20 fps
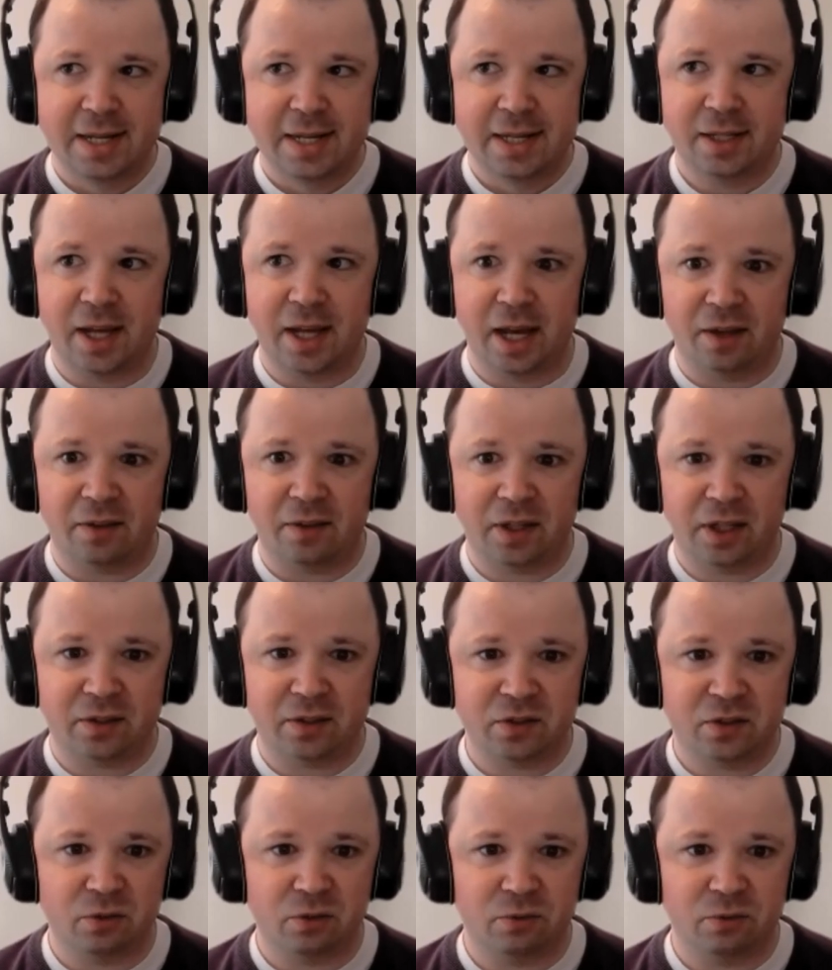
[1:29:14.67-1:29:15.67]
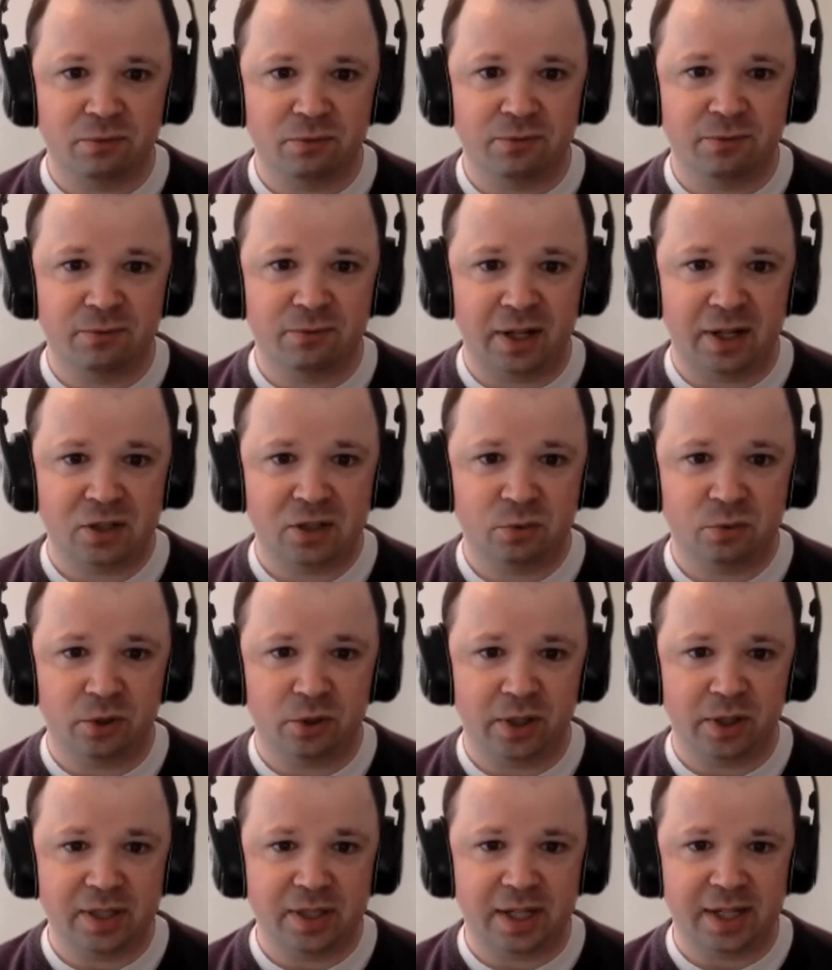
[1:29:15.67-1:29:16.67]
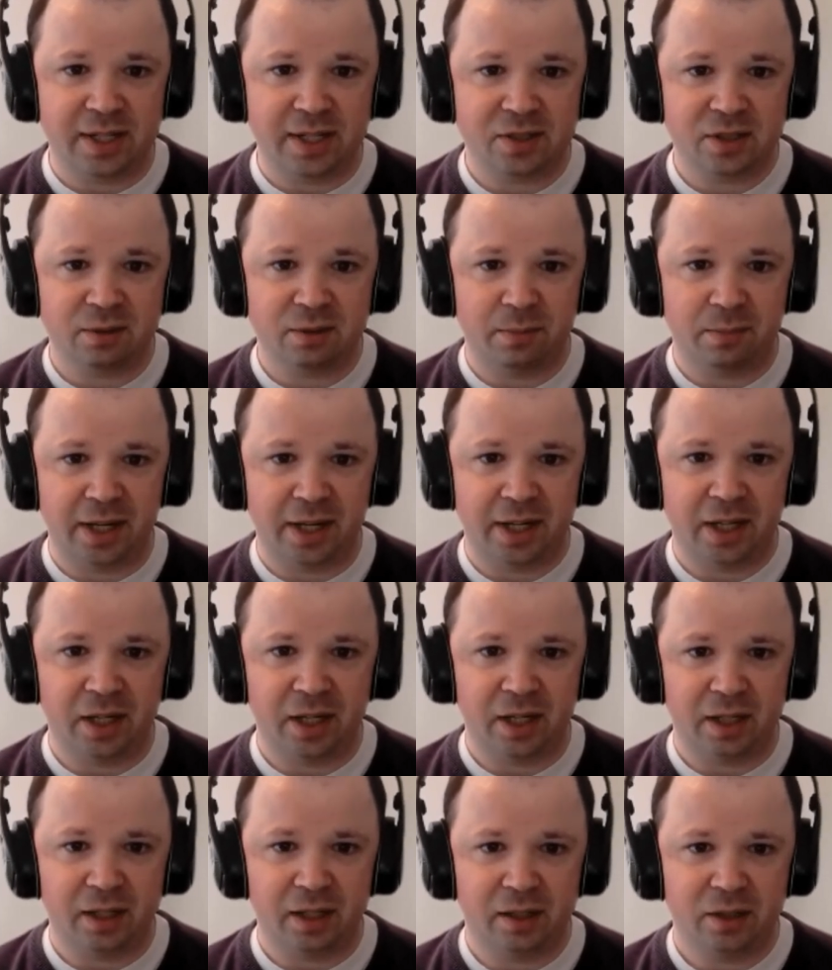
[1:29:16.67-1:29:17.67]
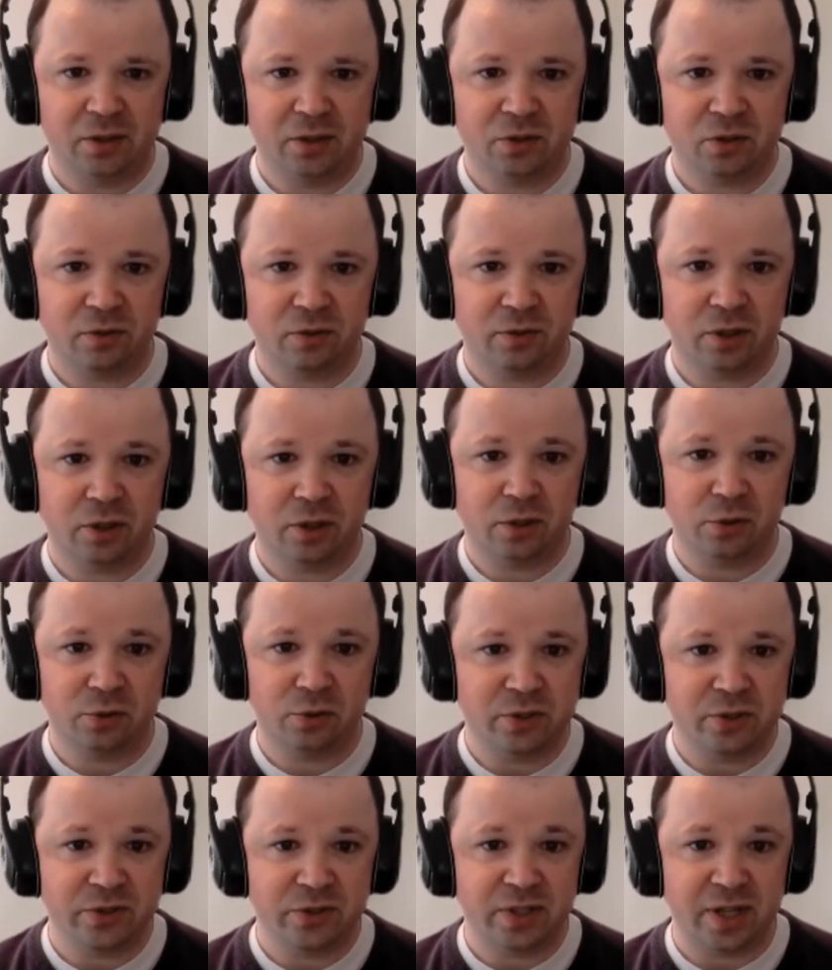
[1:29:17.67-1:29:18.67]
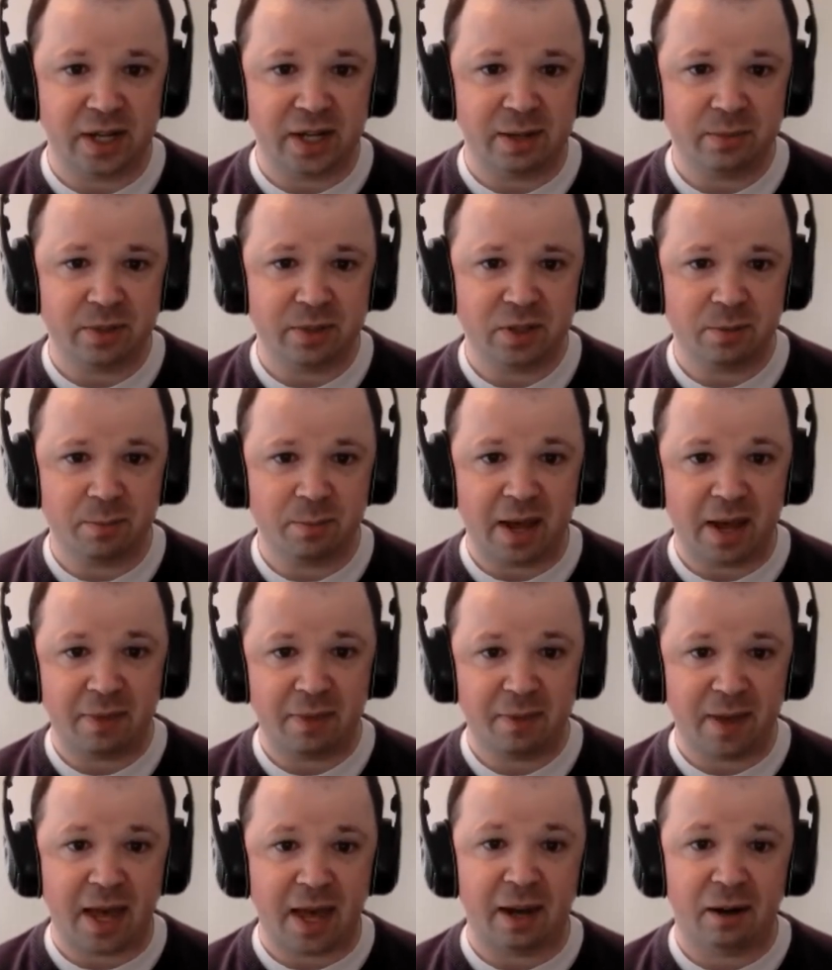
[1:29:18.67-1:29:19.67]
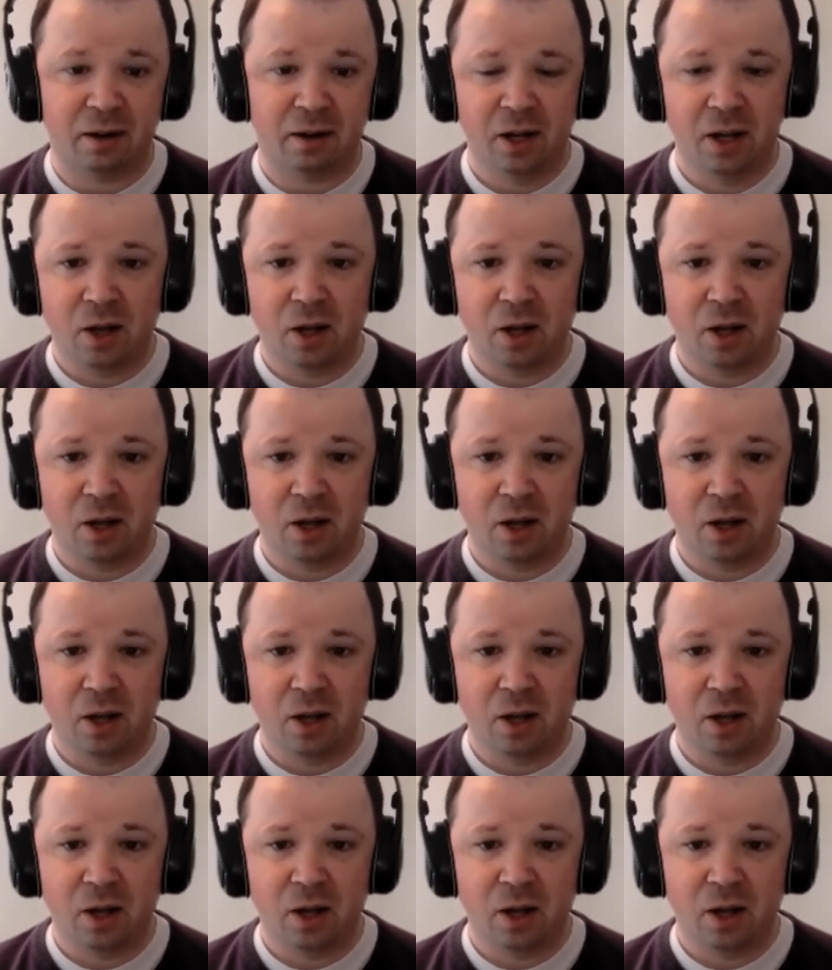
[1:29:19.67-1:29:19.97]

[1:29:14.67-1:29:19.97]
yeah, I think it's still far too early days to make any sort of conclusive statements about that,